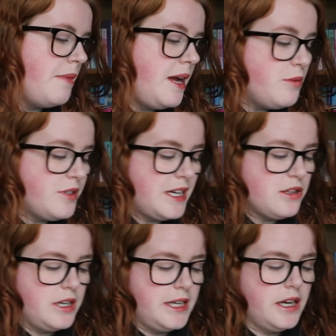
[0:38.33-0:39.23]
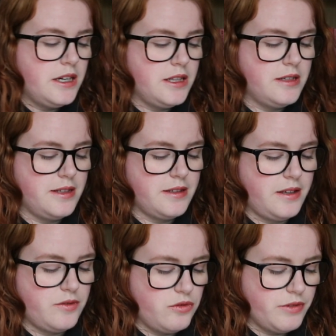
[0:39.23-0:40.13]
May was actually another
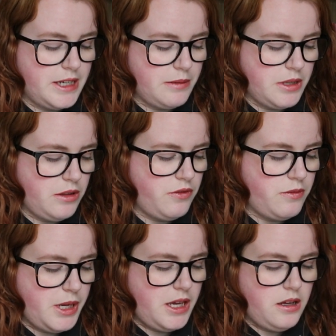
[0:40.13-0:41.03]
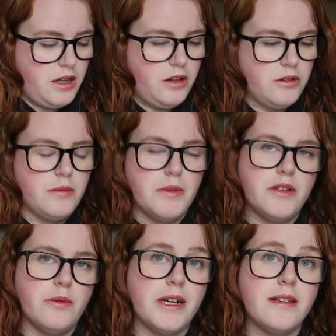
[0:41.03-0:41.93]
successful reading month for me. I'll hold them
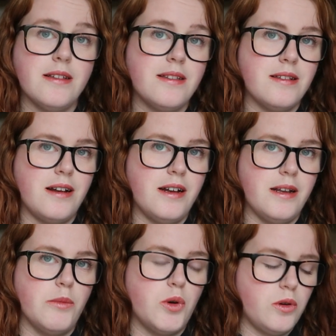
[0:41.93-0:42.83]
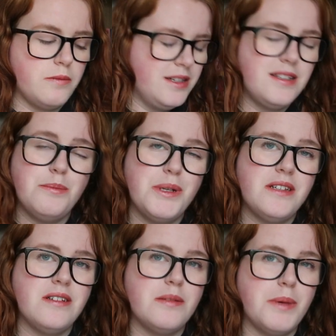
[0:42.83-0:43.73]
this way because it's slightly more. Does it build
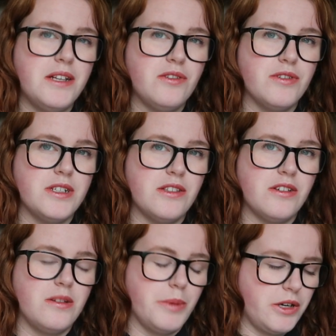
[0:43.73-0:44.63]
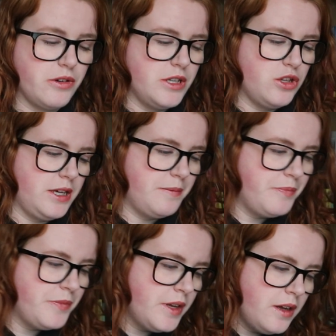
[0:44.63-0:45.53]
suspense or is it just a bit cringy?
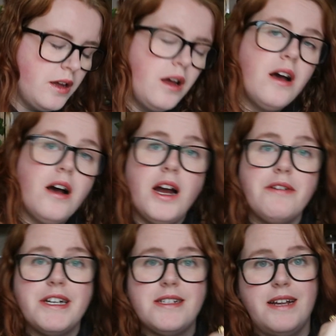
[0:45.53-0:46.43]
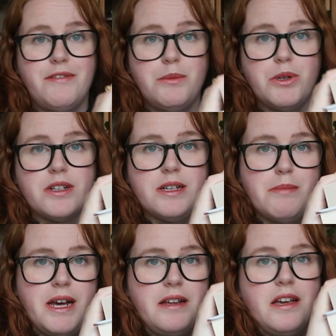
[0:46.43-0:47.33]
I read 7 books in
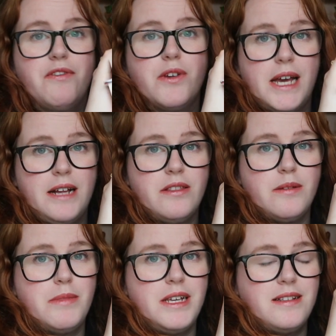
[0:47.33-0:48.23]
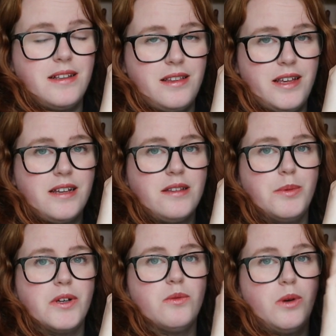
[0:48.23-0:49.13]
May. If you count them, these are 6
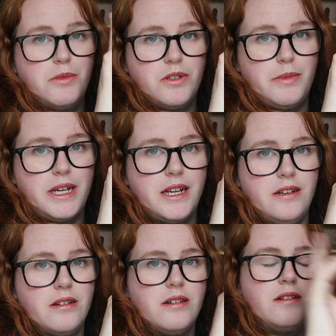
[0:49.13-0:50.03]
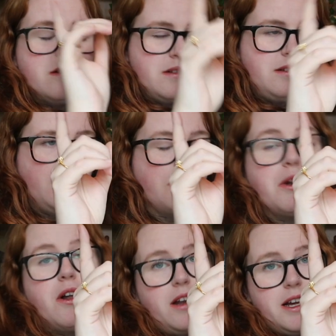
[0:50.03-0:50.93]
because one was on my Kindle. I'm
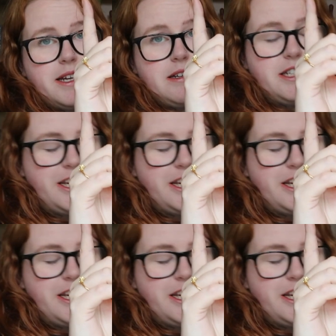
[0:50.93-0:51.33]
not lying to